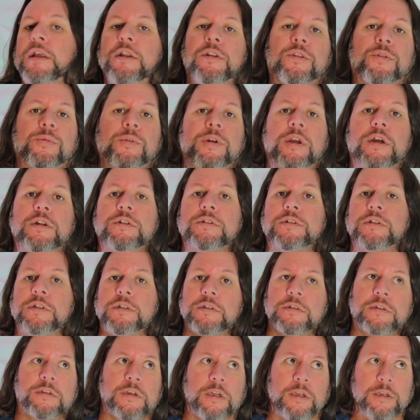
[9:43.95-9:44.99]
and
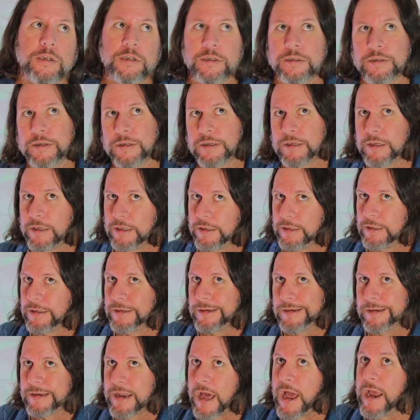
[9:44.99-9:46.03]

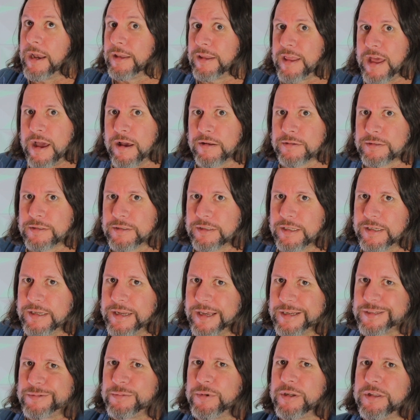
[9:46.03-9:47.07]
$309,000 the
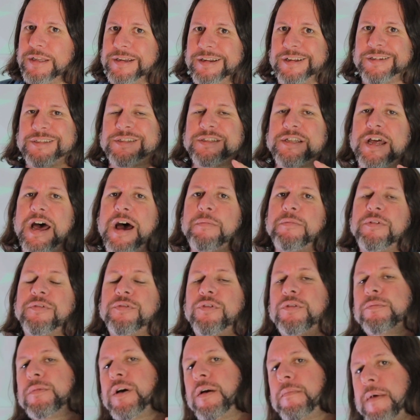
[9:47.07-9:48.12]
next month, and I'll stop
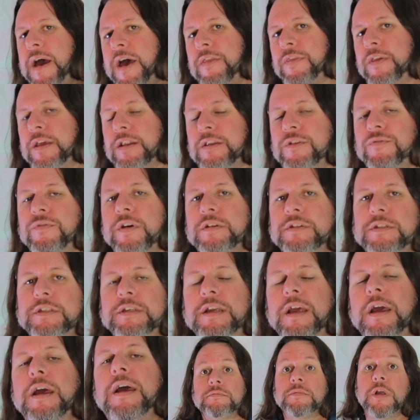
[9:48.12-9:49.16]
before my math gets
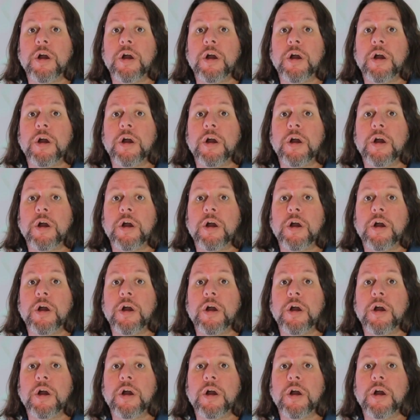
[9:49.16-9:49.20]
fuzzy.